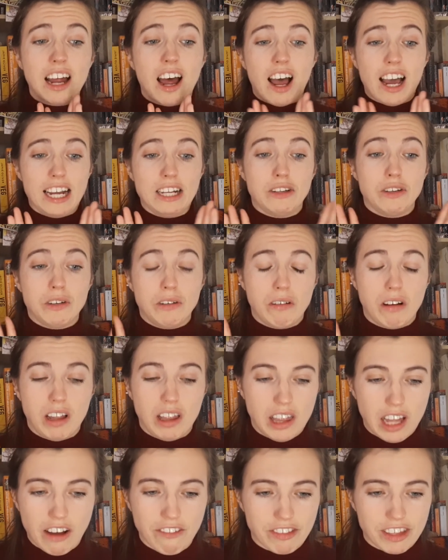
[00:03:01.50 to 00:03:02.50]
I do
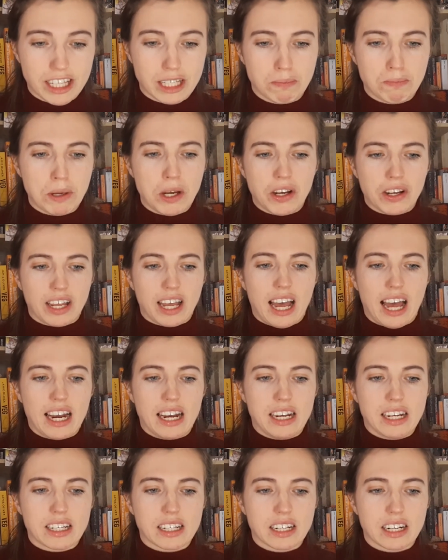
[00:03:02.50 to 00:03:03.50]
love this book,
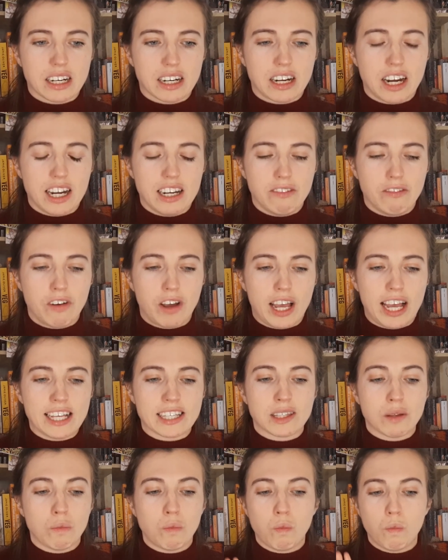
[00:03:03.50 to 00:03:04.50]
and I
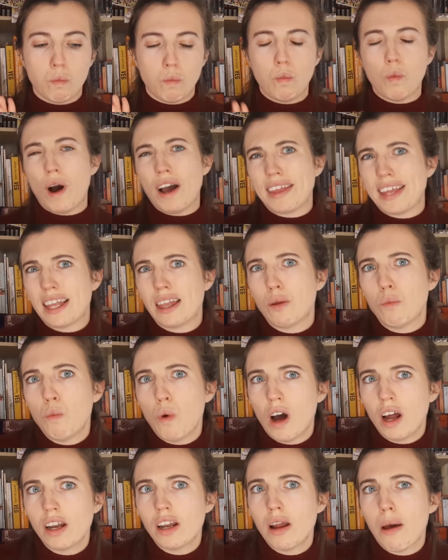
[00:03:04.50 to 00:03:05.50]
think the
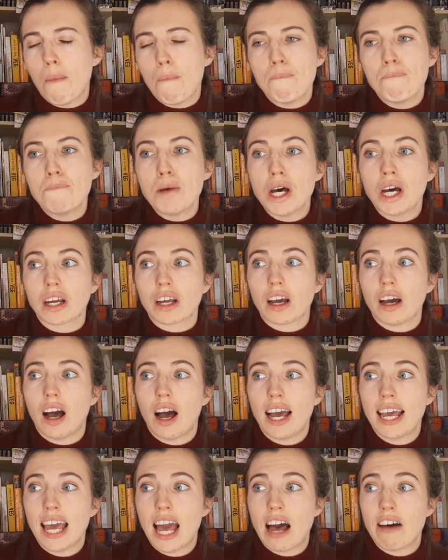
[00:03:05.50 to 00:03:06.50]
one book
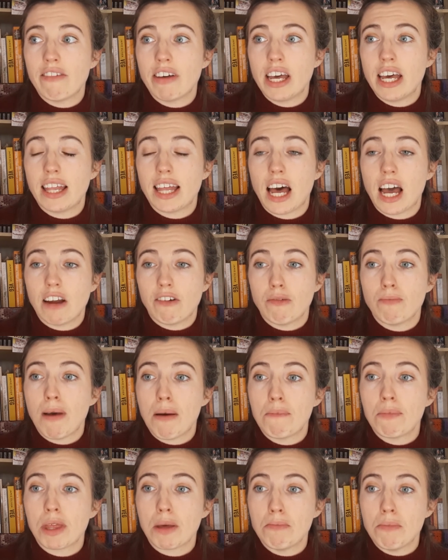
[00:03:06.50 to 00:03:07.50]
I have here that I
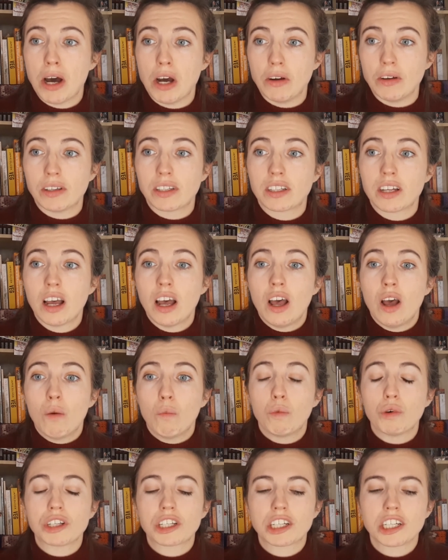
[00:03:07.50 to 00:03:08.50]
remember the most,
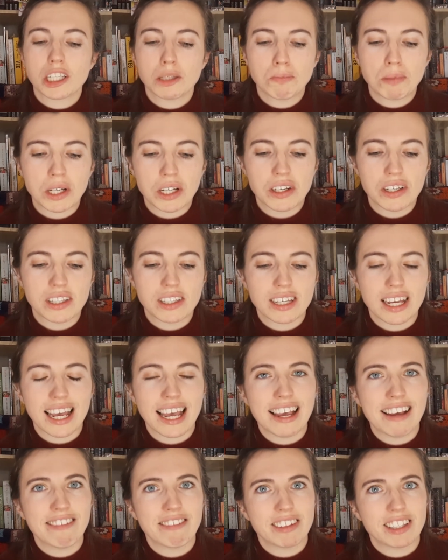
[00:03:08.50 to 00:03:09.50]
was just because
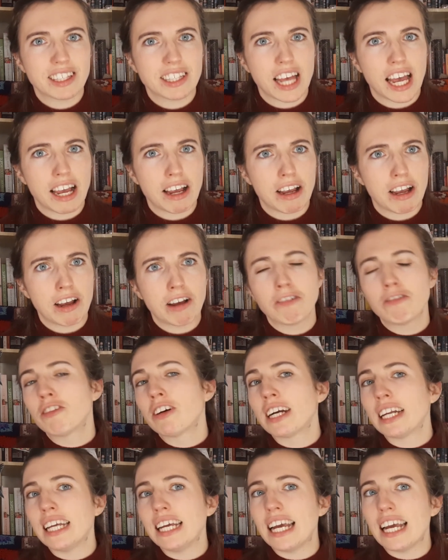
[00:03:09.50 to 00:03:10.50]
it's a
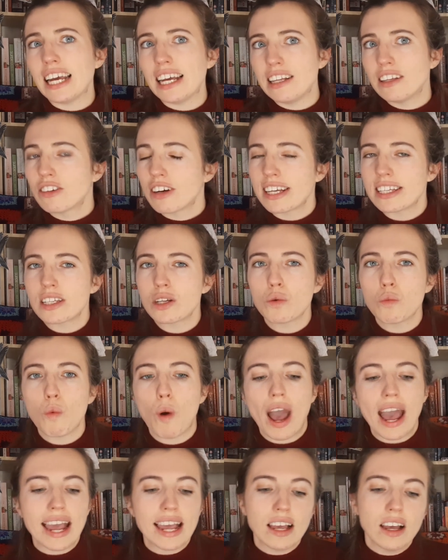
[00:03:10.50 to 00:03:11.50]
really interesting
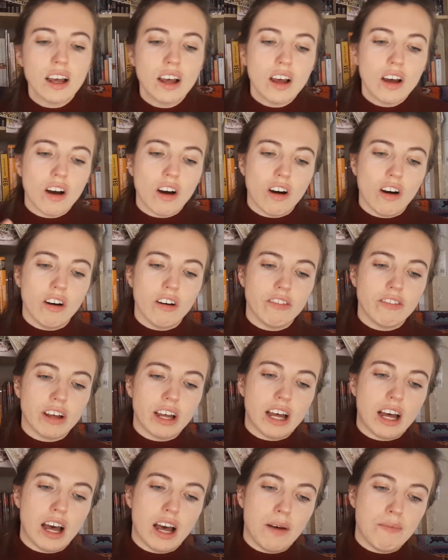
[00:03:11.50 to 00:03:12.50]
way of
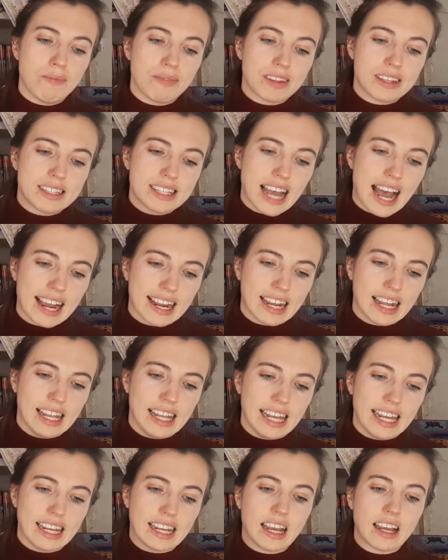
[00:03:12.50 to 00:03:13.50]

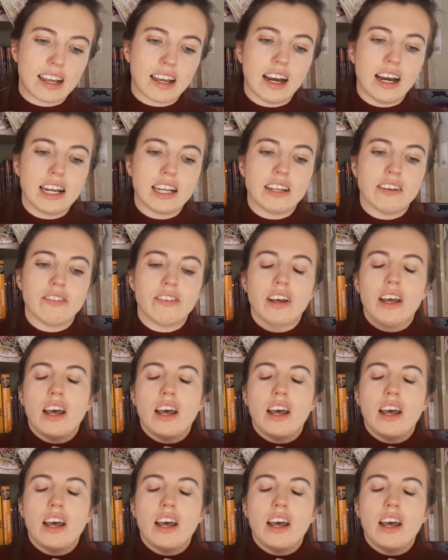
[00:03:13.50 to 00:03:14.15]
tackling kind of